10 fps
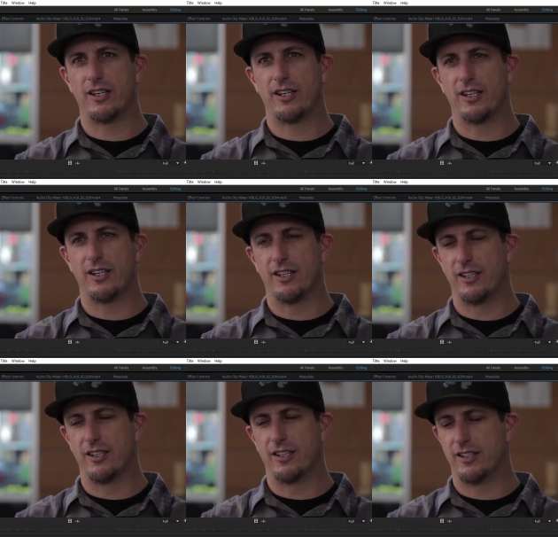
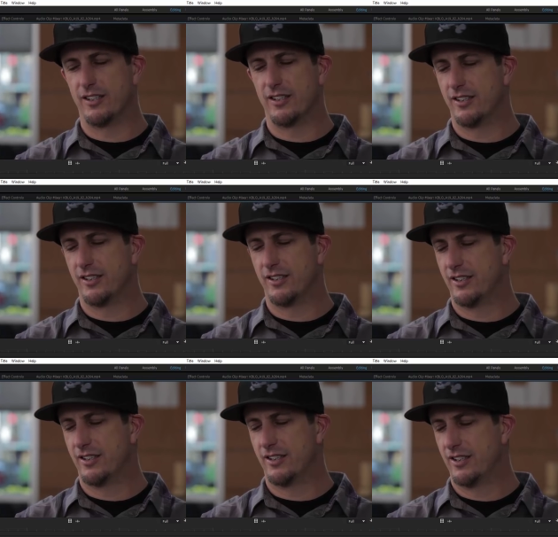
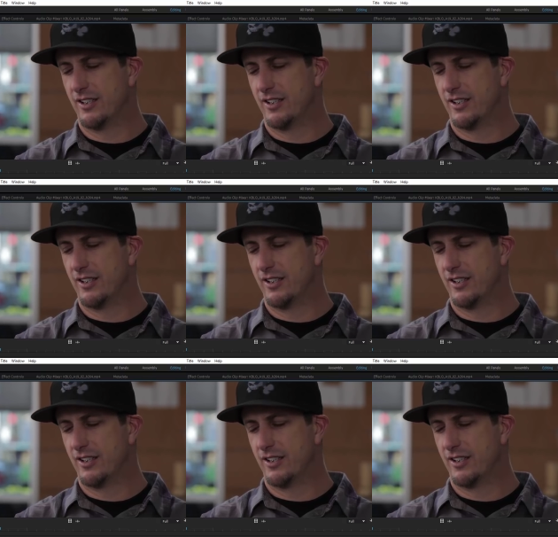No one is speaking in this clip.